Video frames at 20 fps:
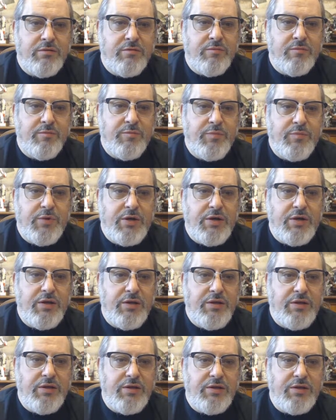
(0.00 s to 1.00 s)

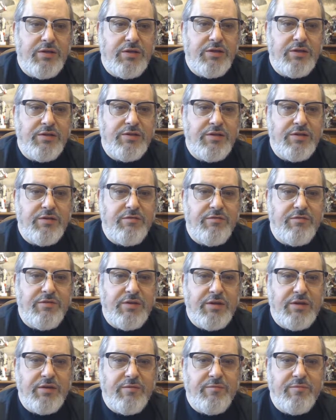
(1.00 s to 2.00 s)
it does give
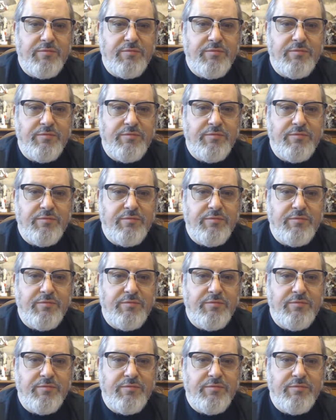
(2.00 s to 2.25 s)
them